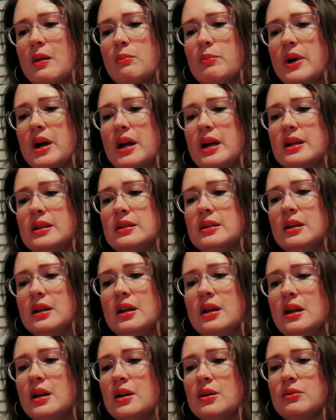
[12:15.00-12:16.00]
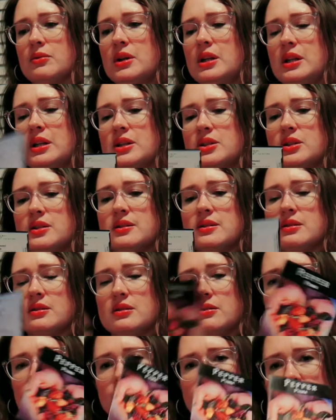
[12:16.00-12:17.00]
but really just
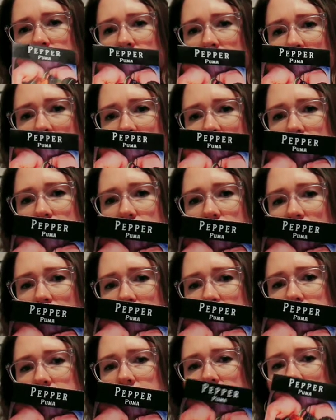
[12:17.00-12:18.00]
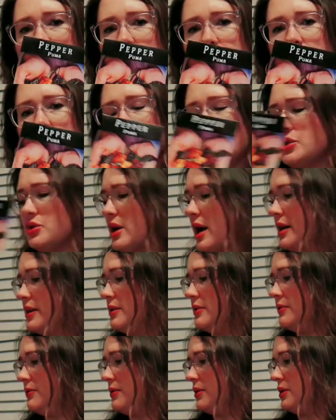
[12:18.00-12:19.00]
very attractive, very
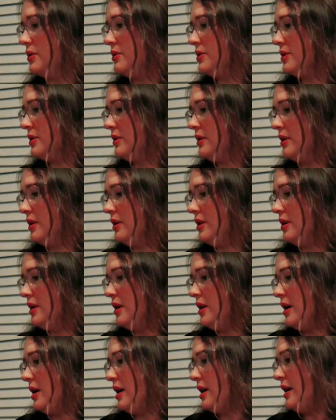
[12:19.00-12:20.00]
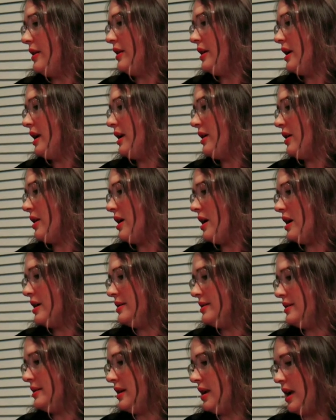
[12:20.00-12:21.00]
attractive fruit. And then I
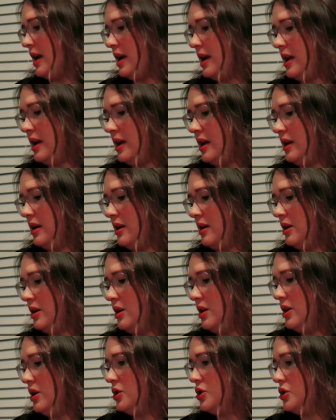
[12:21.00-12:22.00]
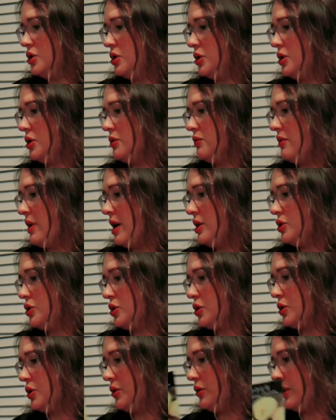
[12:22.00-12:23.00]
got a Sugar
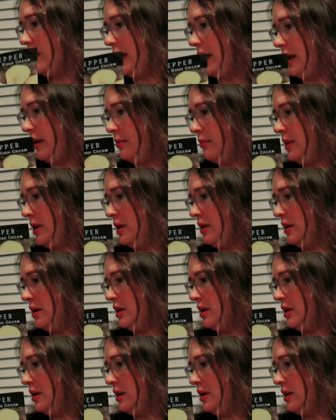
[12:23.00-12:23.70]
Rush Cream